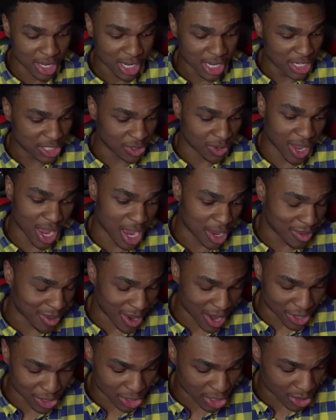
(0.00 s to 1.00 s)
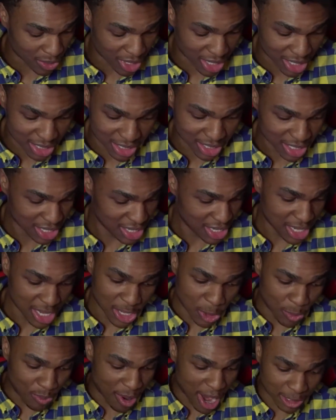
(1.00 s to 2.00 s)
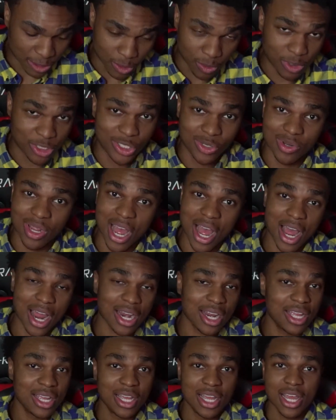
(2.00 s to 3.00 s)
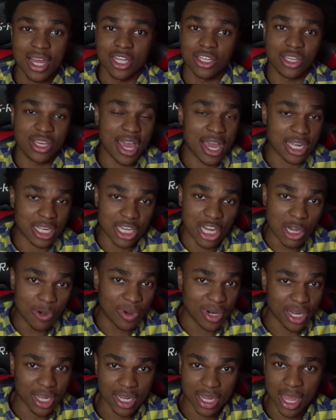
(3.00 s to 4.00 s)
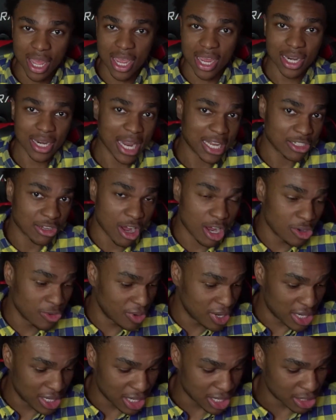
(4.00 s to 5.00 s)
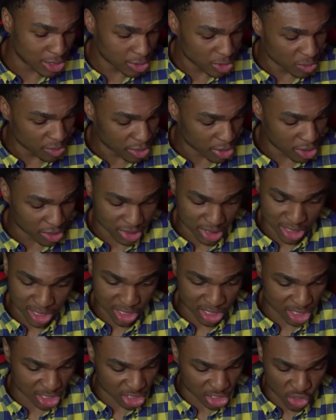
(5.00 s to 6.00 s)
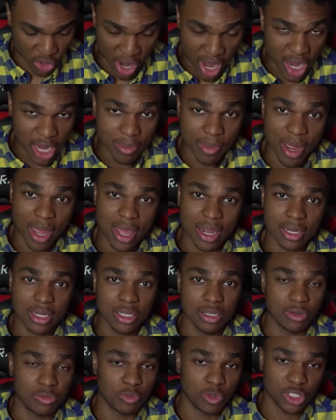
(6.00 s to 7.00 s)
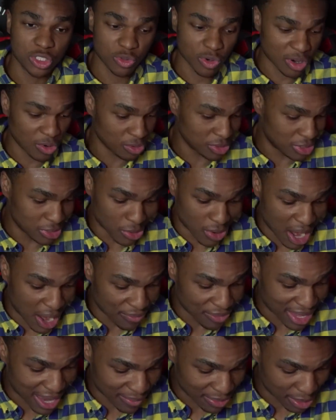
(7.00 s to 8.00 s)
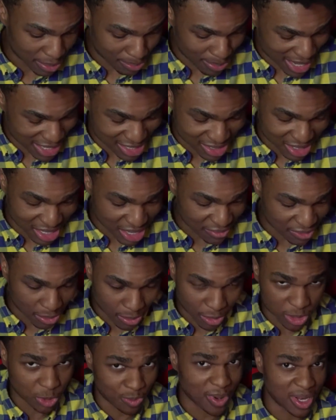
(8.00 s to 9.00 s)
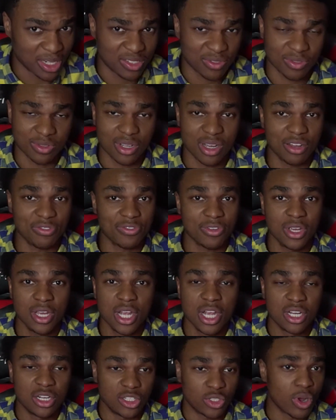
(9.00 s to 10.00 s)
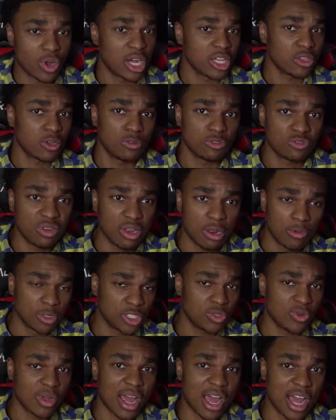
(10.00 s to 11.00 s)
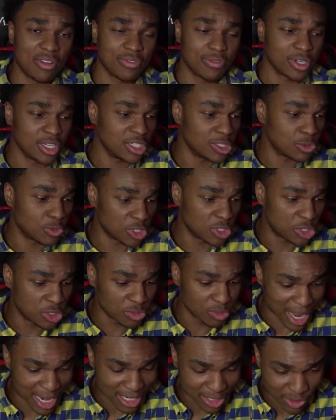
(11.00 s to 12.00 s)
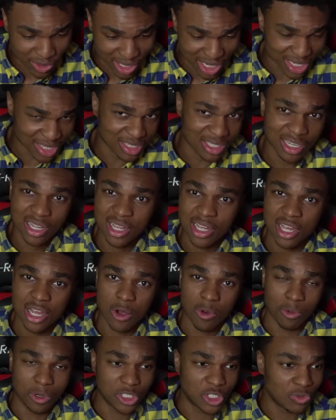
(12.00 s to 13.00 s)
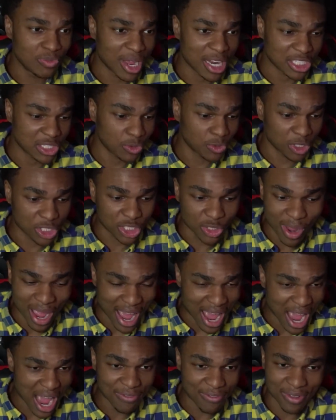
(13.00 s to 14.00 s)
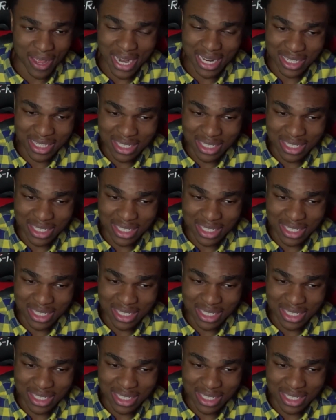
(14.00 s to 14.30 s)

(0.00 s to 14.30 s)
So hey, man, you know what? You practice with what you got, get good with it, and that's all you really need to do, bro. Just train, man. Once you don't have to have the best stuff, the most expensive stuff. Just go out there and train what you have, because once you master this, once you master what you have, anything